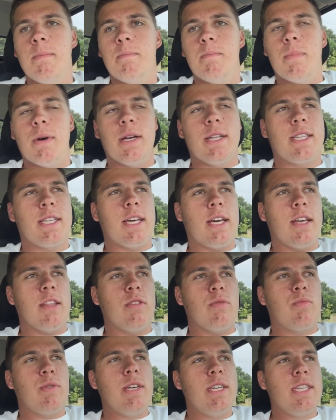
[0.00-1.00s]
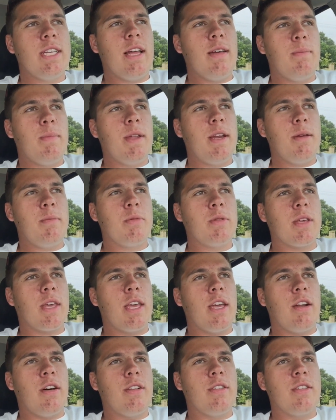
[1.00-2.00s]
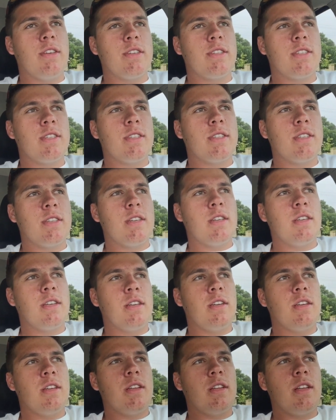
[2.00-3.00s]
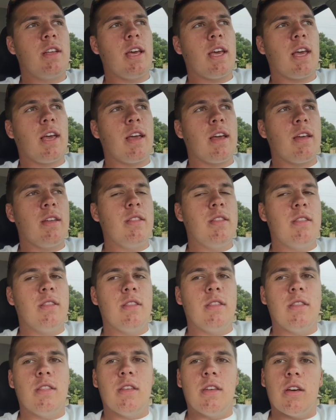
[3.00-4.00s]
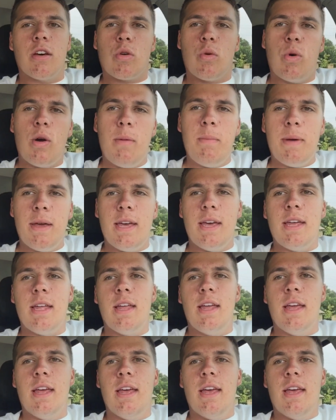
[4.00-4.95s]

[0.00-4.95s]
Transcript: But the reason I've been able to get all this, like, the equipment